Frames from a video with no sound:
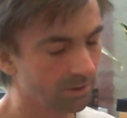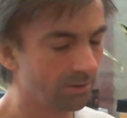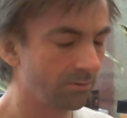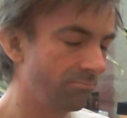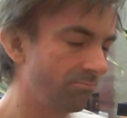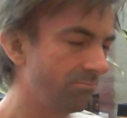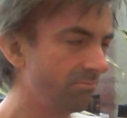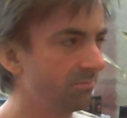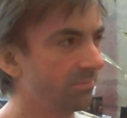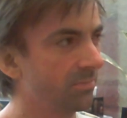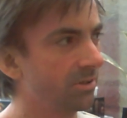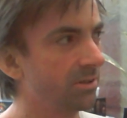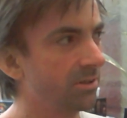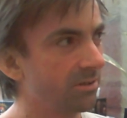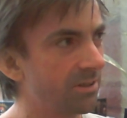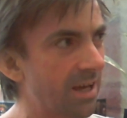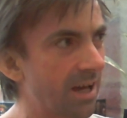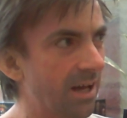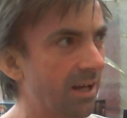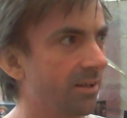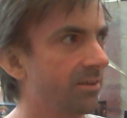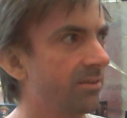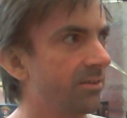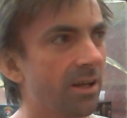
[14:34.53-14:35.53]

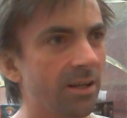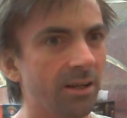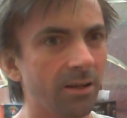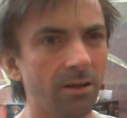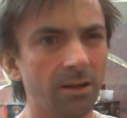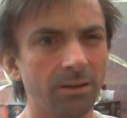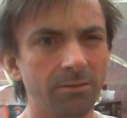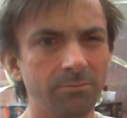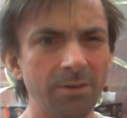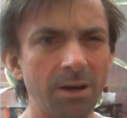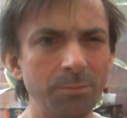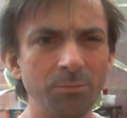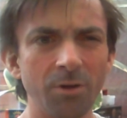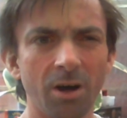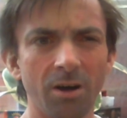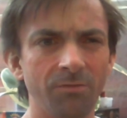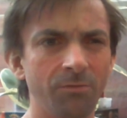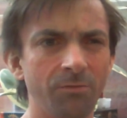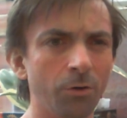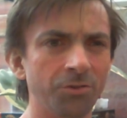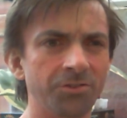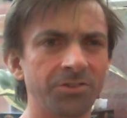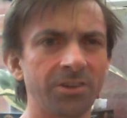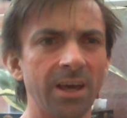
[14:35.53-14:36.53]
I'm not
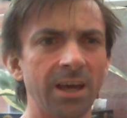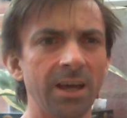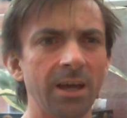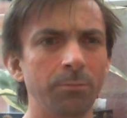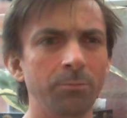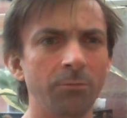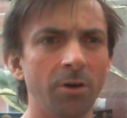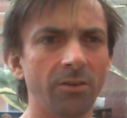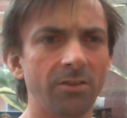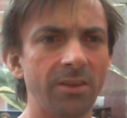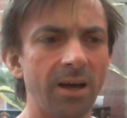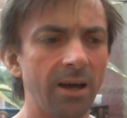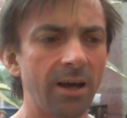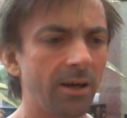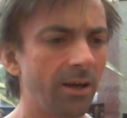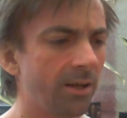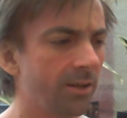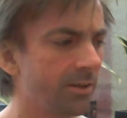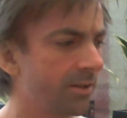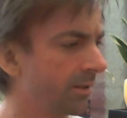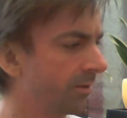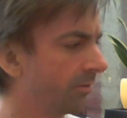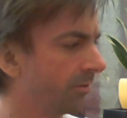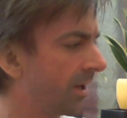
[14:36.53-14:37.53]

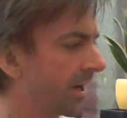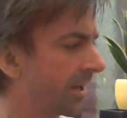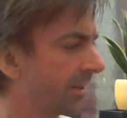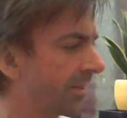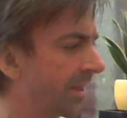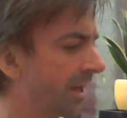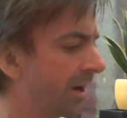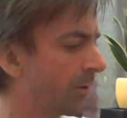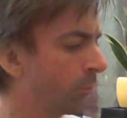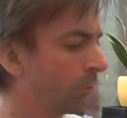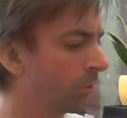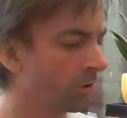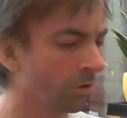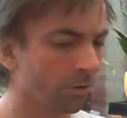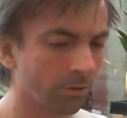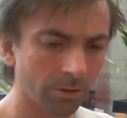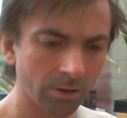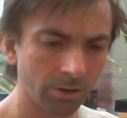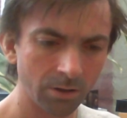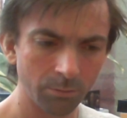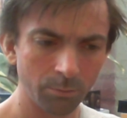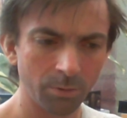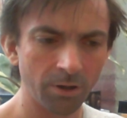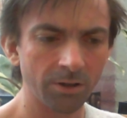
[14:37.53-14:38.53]
40k, didn't like their world,
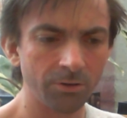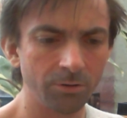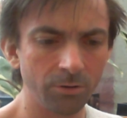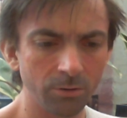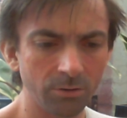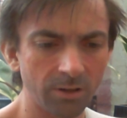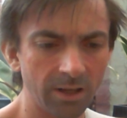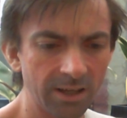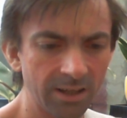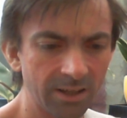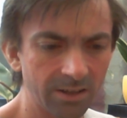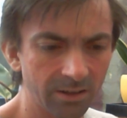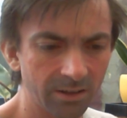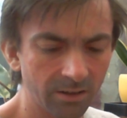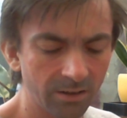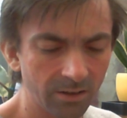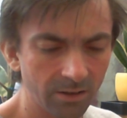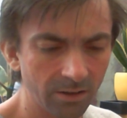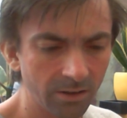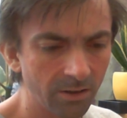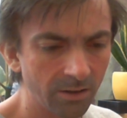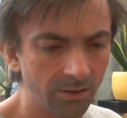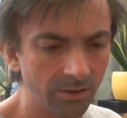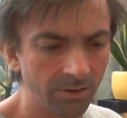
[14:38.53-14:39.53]
but I do like
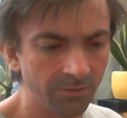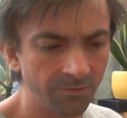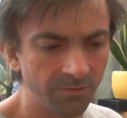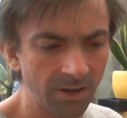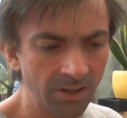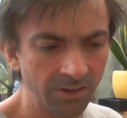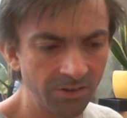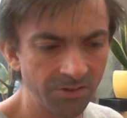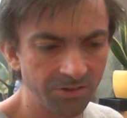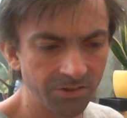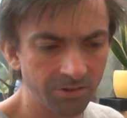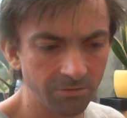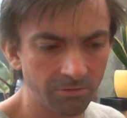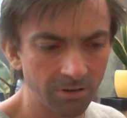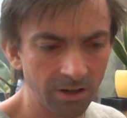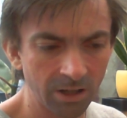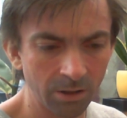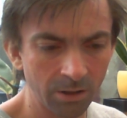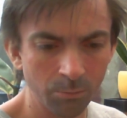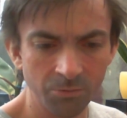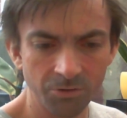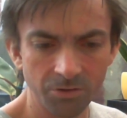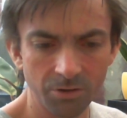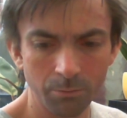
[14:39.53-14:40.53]
the Fantasy
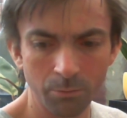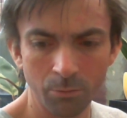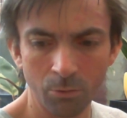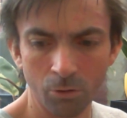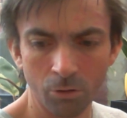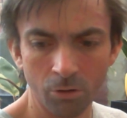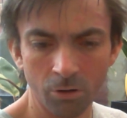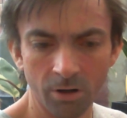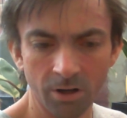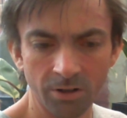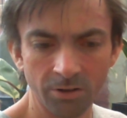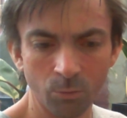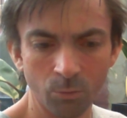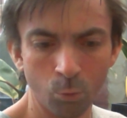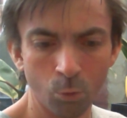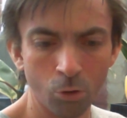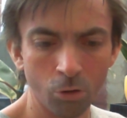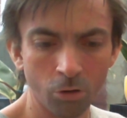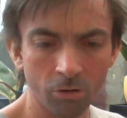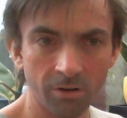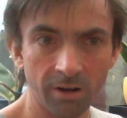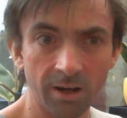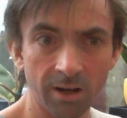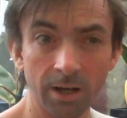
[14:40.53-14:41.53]
Realms more and the
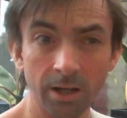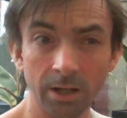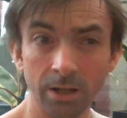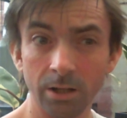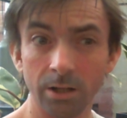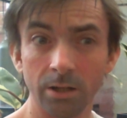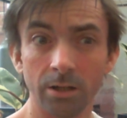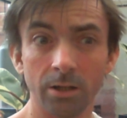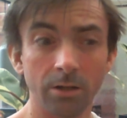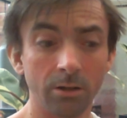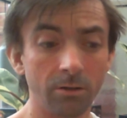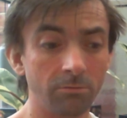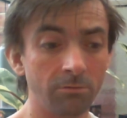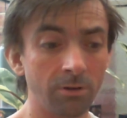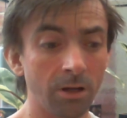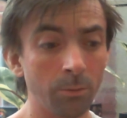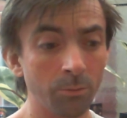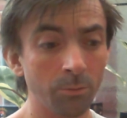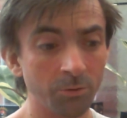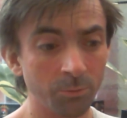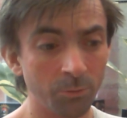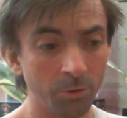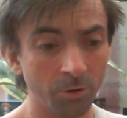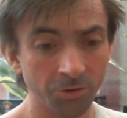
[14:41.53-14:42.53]
Warcry
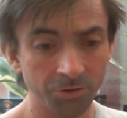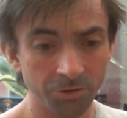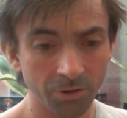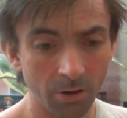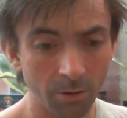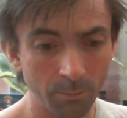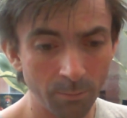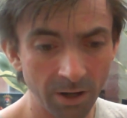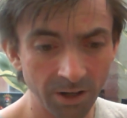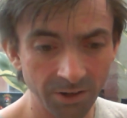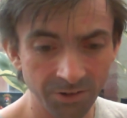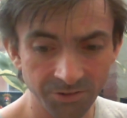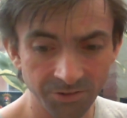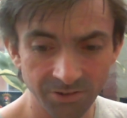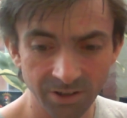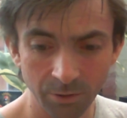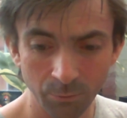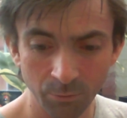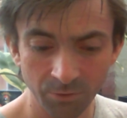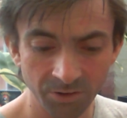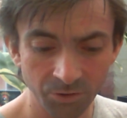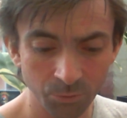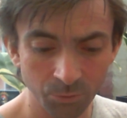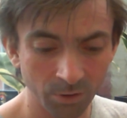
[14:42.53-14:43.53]
Realms more, so I might
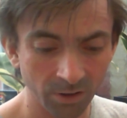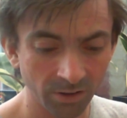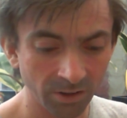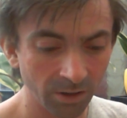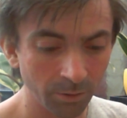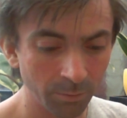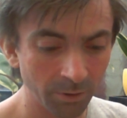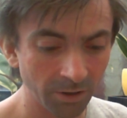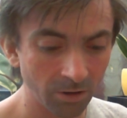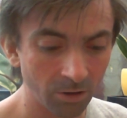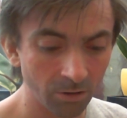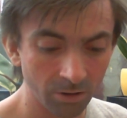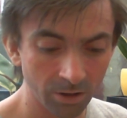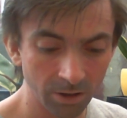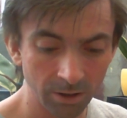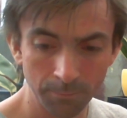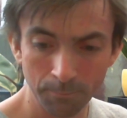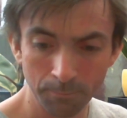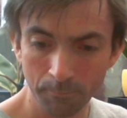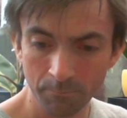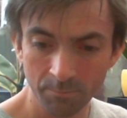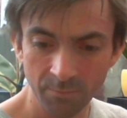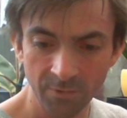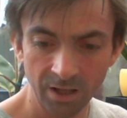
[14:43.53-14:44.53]
stick with this one a little bit longer.
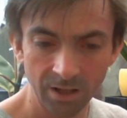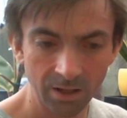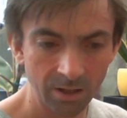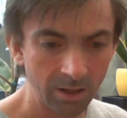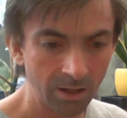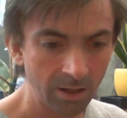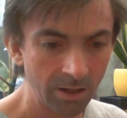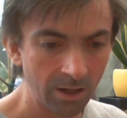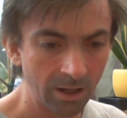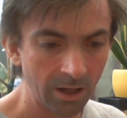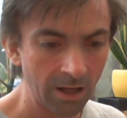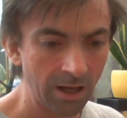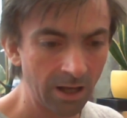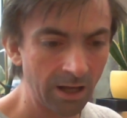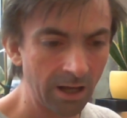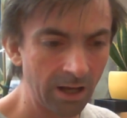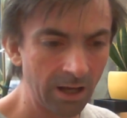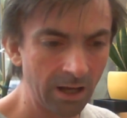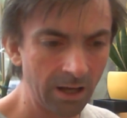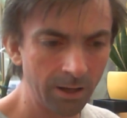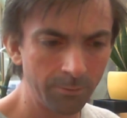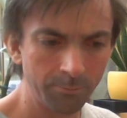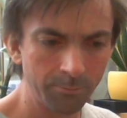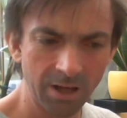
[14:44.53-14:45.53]

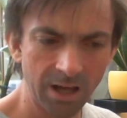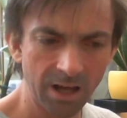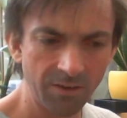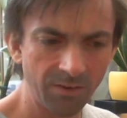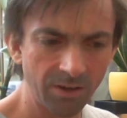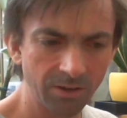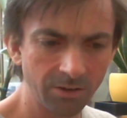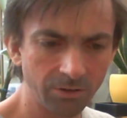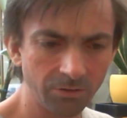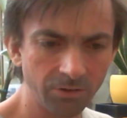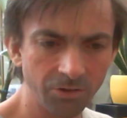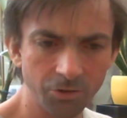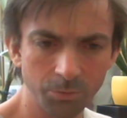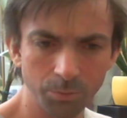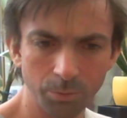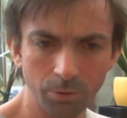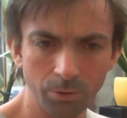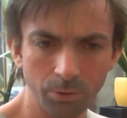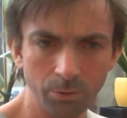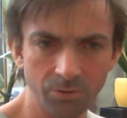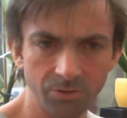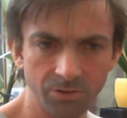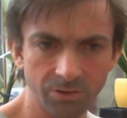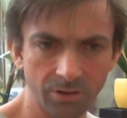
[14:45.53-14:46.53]
Have I done the
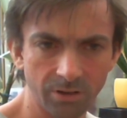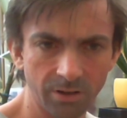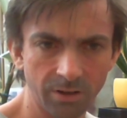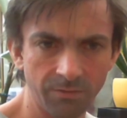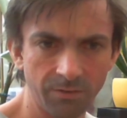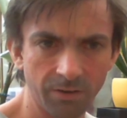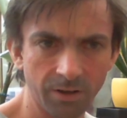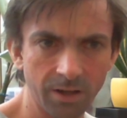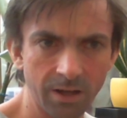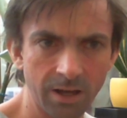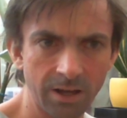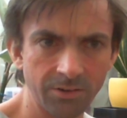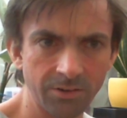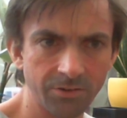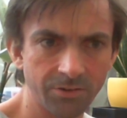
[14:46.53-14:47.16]
sprues? I forget,